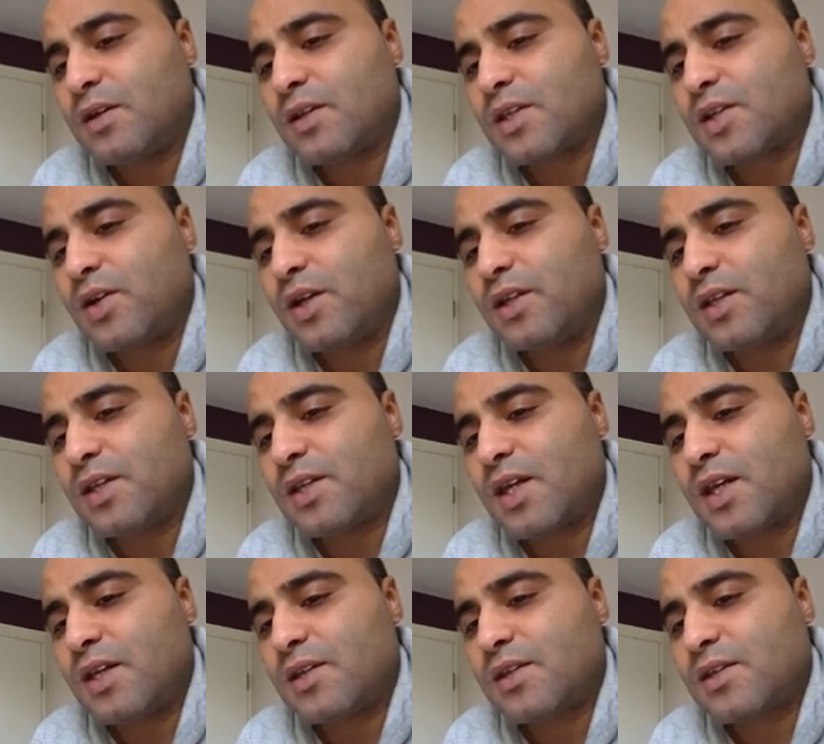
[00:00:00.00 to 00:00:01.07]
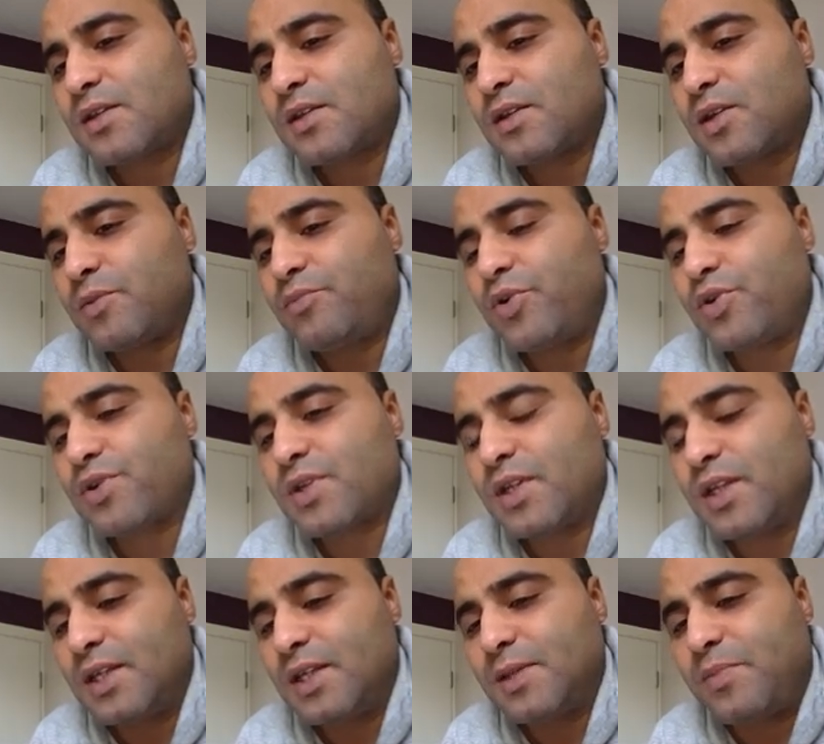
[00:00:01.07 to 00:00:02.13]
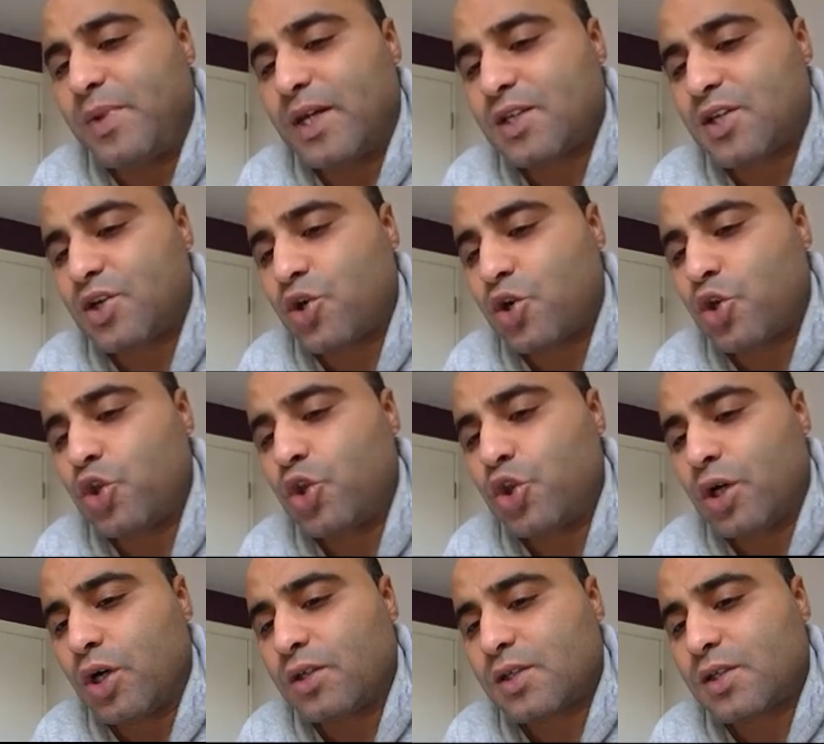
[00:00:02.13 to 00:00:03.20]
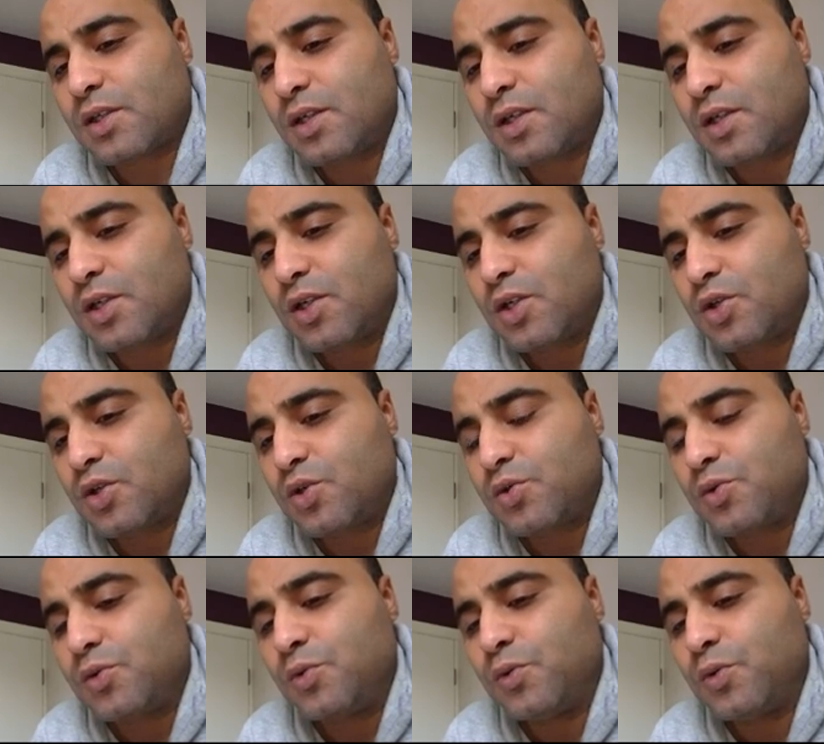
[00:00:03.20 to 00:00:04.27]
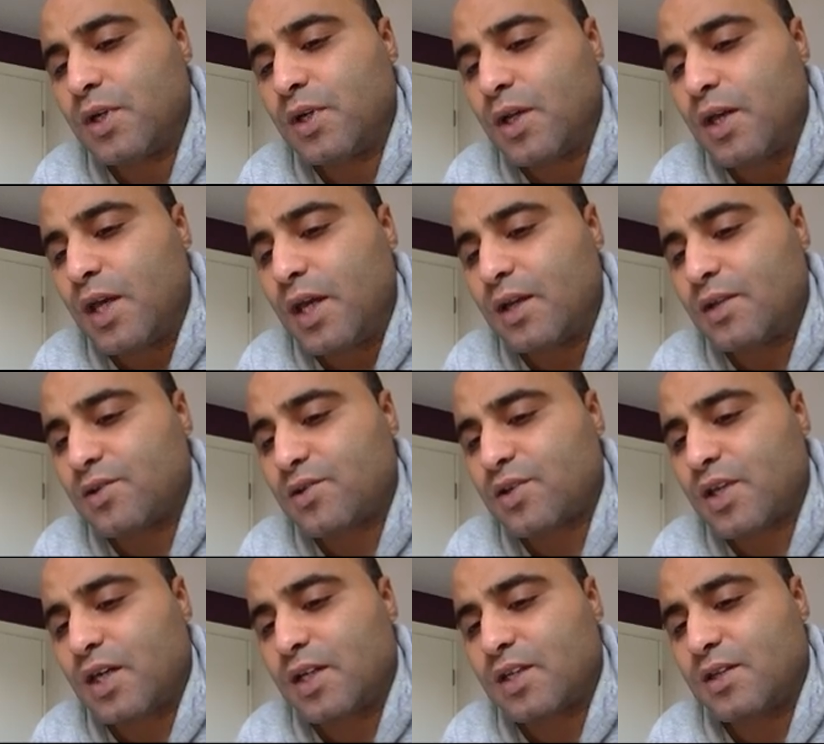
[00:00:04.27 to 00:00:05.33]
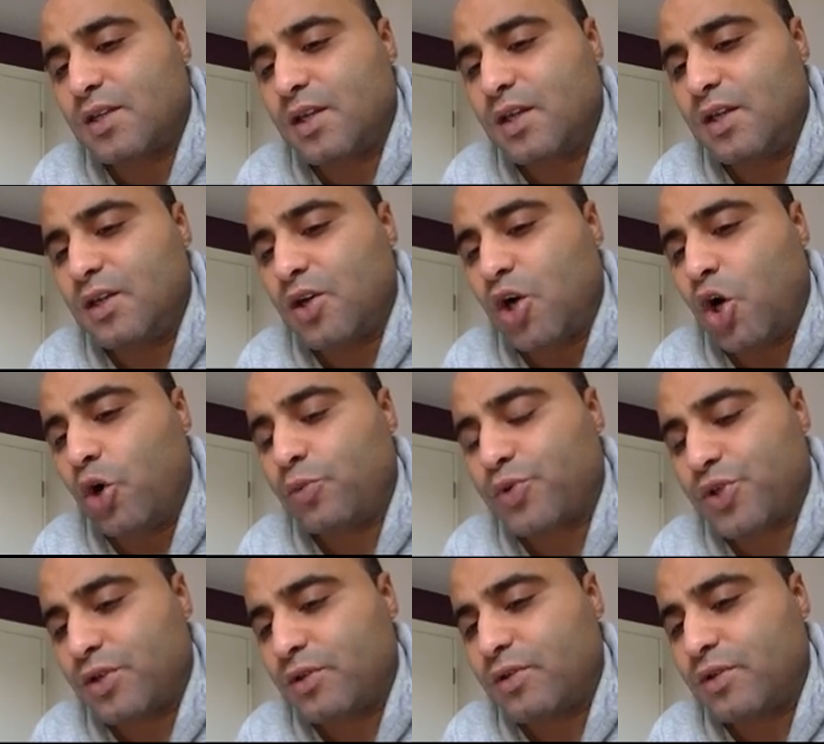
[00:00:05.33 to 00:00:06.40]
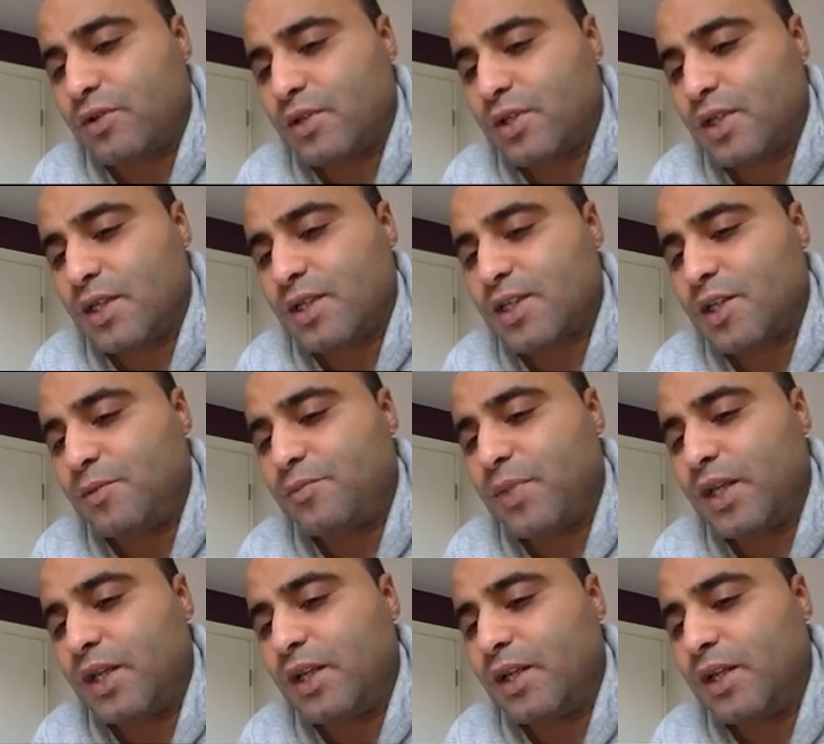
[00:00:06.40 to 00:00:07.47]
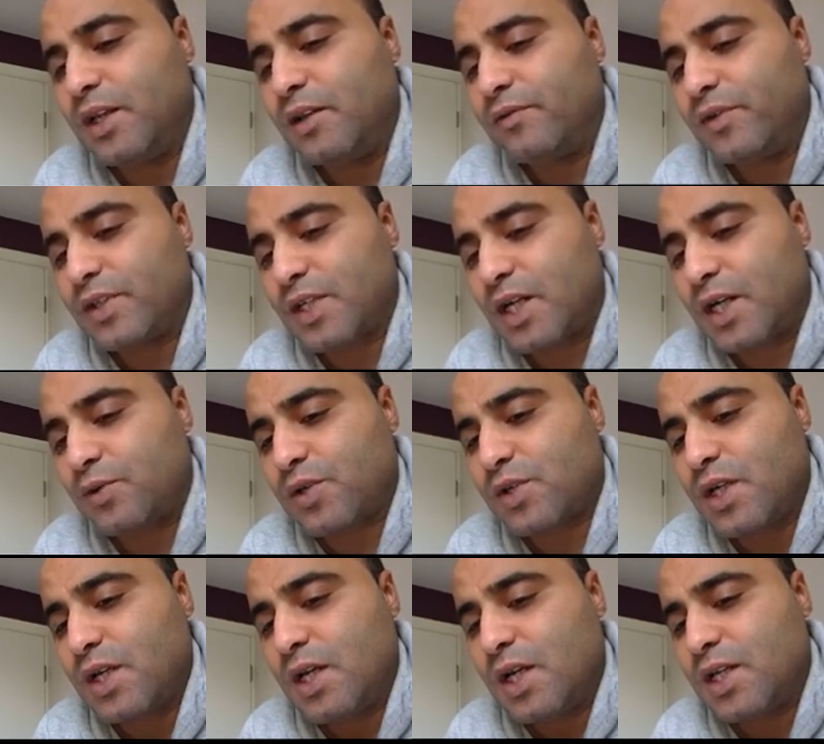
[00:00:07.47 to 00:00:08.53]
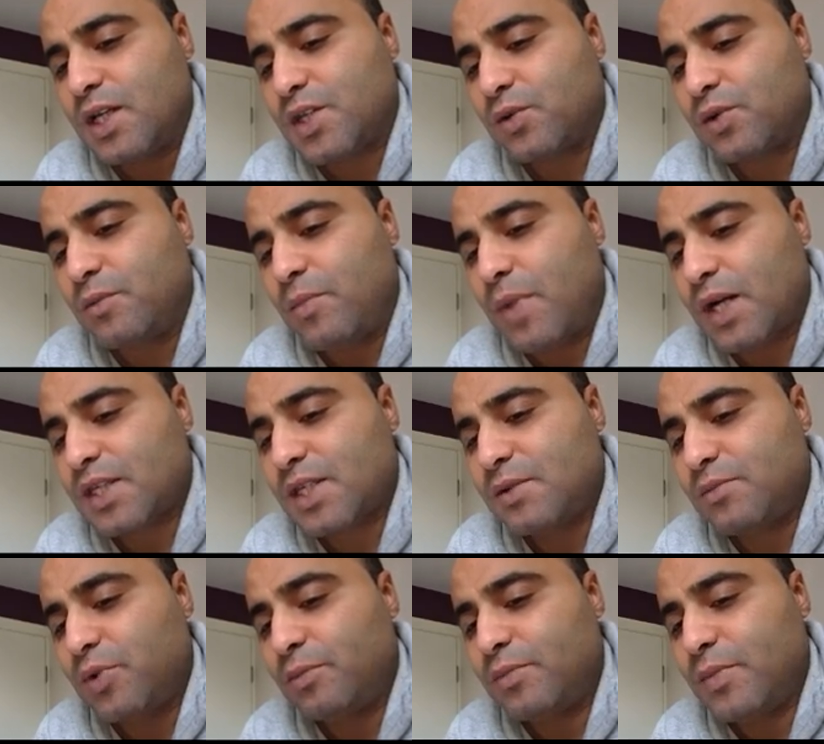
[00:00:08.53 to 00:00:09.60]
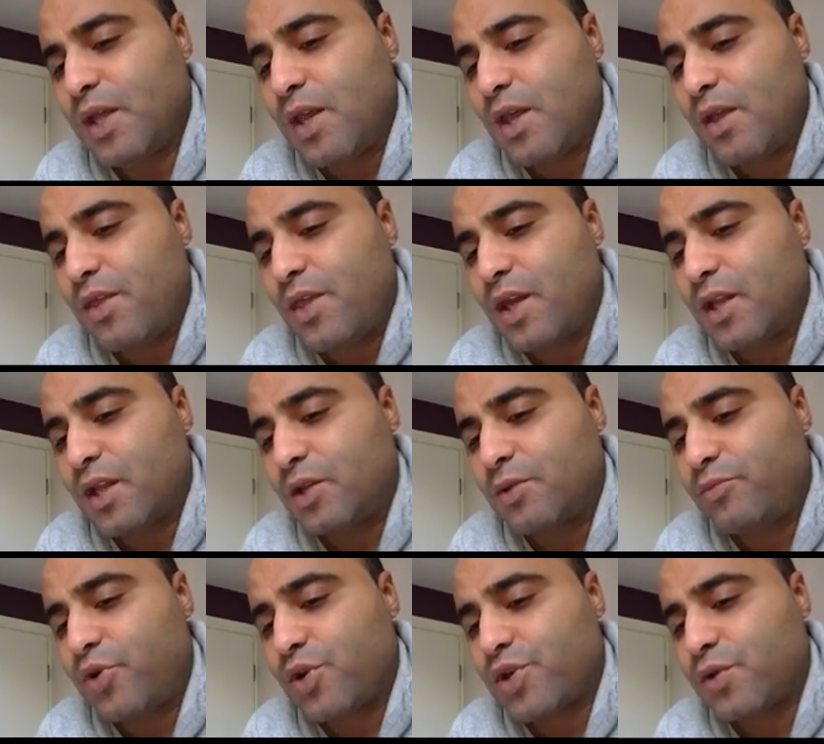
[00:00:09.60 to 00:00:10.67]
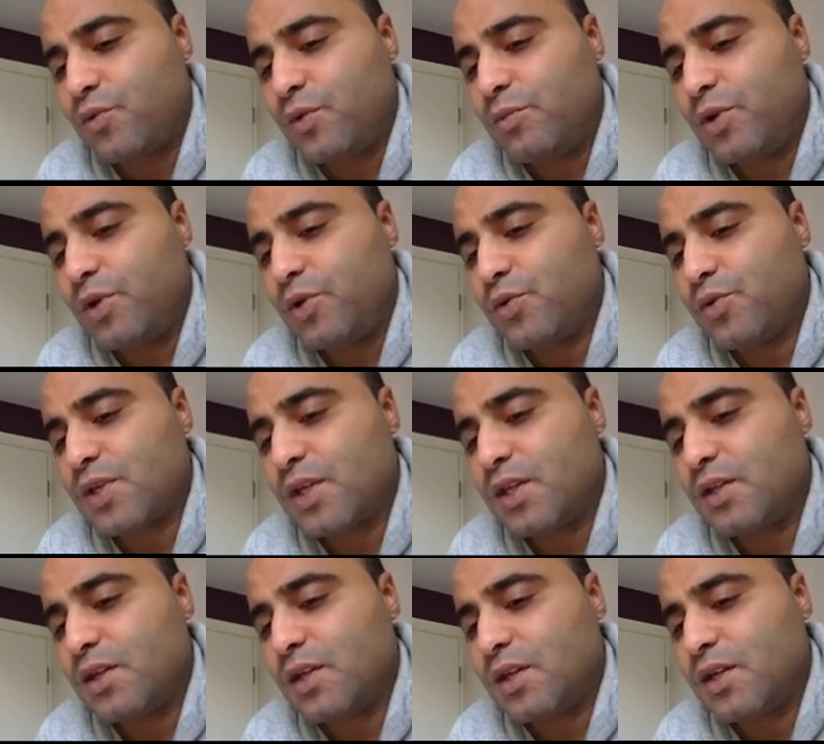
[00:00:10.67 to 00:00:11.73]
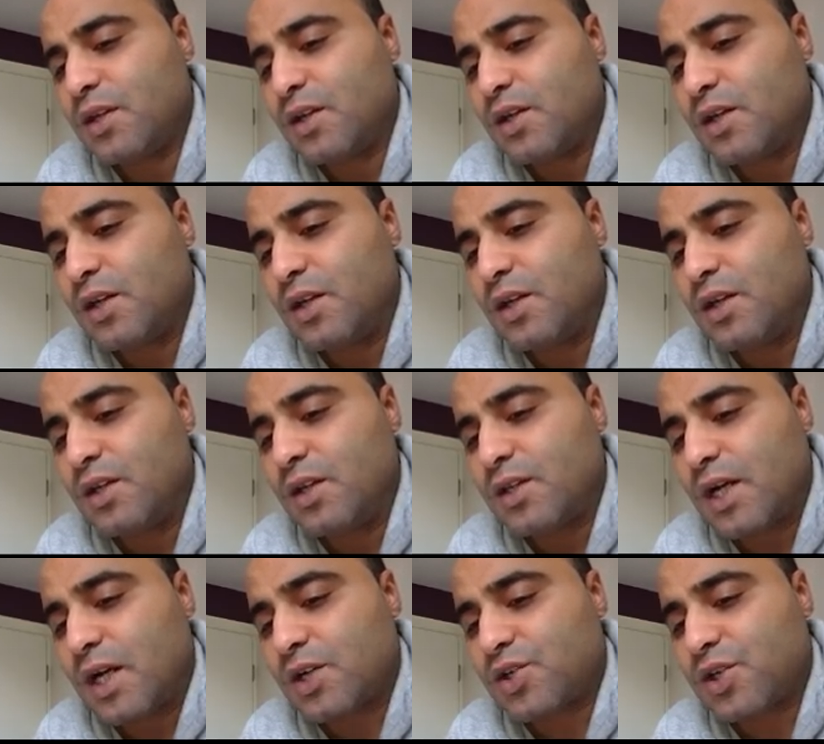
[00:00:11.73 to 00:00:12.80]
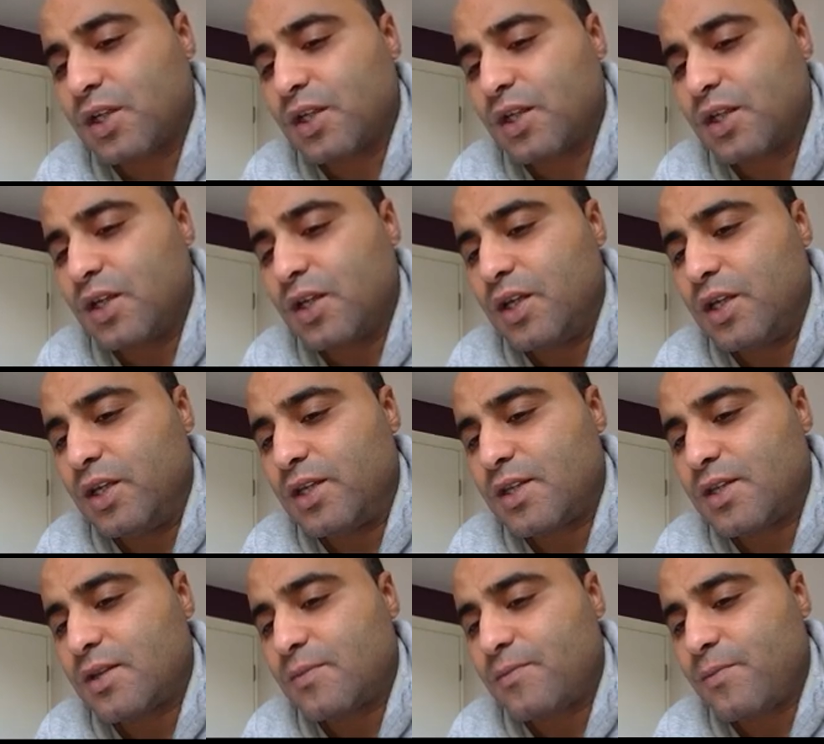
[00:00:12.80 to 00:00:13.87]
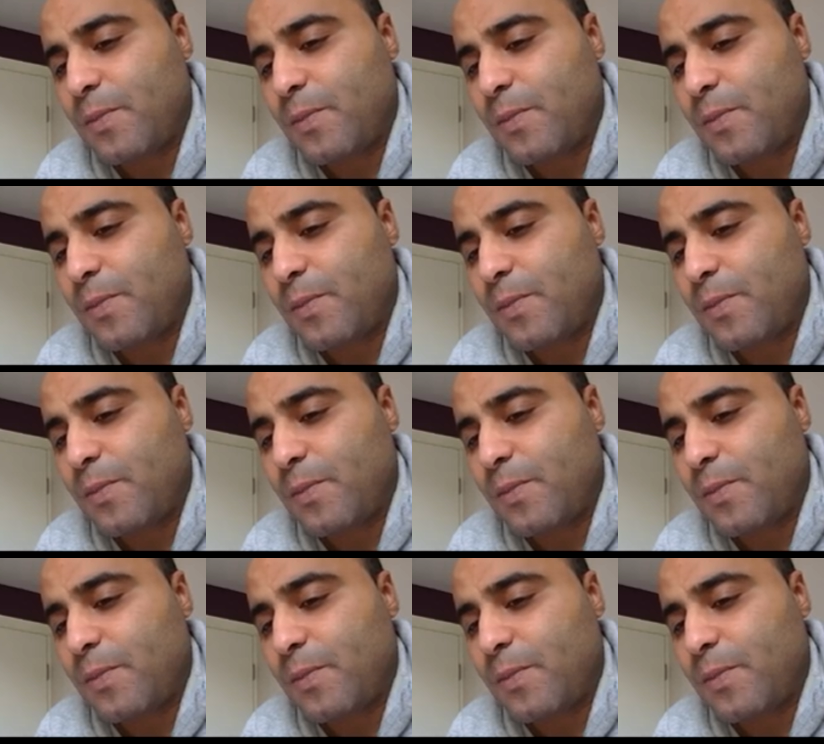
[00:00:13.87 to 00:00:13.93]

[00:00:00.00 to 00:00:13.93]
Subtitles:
So in this case, the person is better not to exercise the option and simply leave it out. And so the maximum thing that the person will be losing is actually his